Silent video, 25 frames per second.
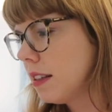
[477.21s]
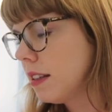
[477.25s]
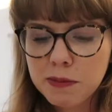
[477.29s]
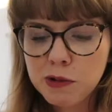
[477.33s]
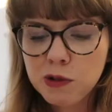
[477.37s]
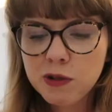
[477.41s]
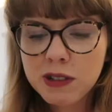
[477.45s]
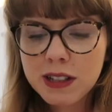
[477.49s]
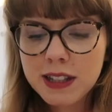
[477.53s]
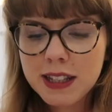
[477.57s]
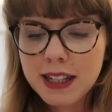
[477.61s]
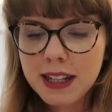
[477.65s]

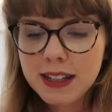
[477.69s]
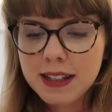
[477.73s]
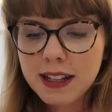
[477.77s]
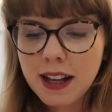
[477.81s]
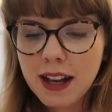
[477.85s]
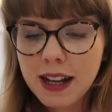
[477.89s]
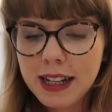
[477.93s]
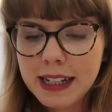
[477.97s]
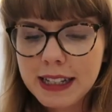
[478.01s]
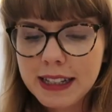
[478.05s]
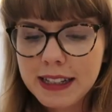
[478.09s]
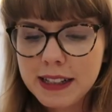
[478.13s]
Morgan says,
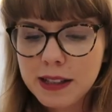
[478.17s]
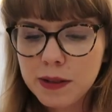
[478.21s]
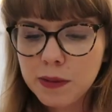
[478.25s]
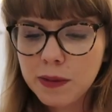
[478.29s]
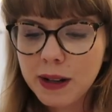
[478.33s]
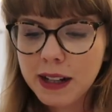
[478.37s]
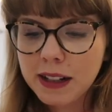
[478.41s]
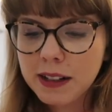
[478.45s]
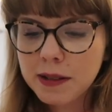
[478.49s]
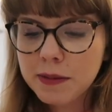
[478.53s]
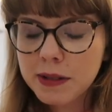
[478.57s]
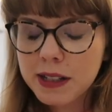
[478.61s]
hi
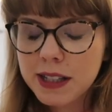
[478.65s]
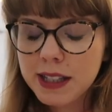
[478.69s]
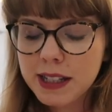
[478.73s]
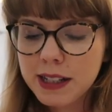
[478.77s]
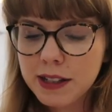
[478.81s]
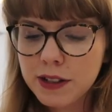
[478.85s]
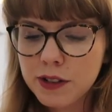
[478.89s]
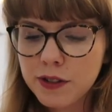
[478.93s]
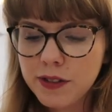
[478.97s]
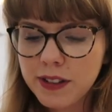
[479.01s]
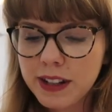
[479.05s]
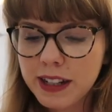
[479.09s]
Lisa, welcome to
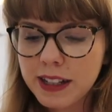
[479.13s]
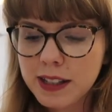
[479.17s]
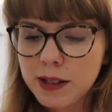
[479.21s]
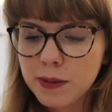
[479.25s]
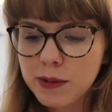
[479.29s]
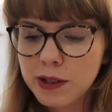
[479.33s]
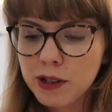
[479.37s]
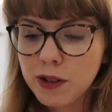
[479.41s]
Stitch Fix.